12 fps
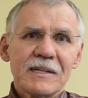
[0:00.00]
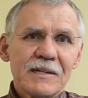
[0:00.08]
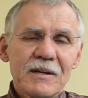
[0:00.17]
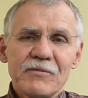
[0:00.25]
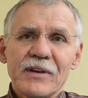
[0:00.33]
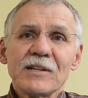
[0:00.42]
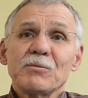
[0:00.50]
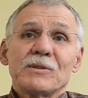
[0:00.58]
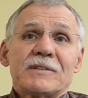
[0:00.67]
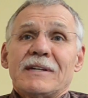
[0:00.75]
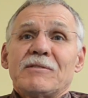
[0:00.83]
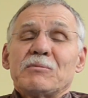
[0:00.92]
available
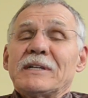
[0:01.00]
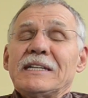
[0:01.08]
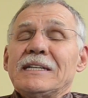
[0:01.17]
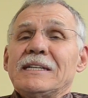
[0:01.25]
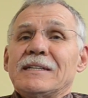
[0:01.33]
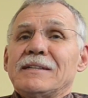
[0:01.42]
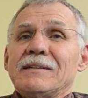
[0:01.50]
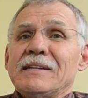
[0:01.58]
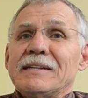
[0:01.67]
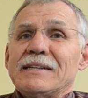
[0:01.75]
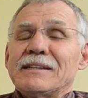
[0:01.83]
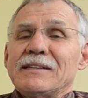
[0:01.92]
to everybody, and
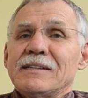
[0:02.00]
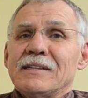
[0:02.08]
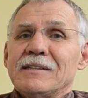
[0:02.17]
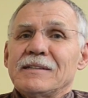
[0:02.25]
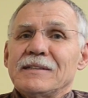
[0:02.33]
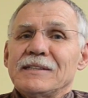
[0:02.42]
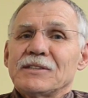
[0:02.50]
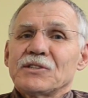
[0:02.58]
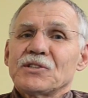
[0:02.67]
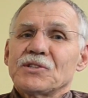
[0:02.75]
and uh, it's